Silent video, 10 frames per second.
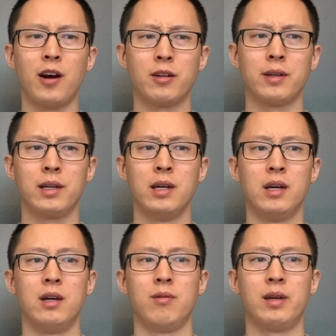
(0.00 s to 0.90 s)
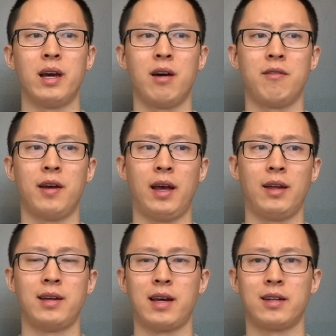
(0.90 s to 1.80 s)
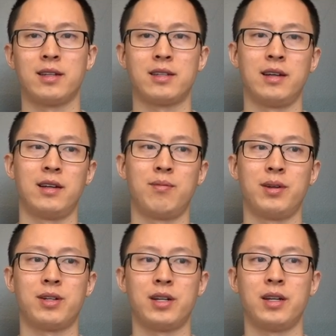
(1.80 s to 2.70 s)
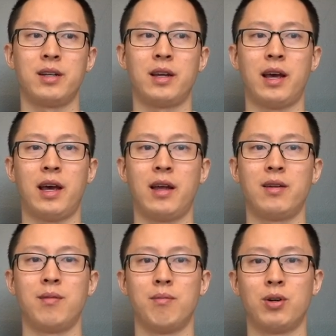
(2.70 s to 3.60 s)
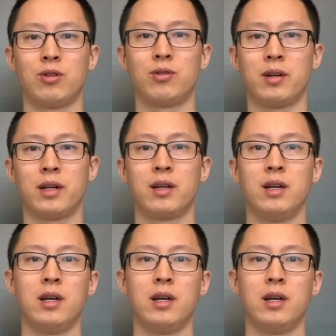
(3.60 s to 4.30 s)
Finally, we have antagonist inhibition and motor learning.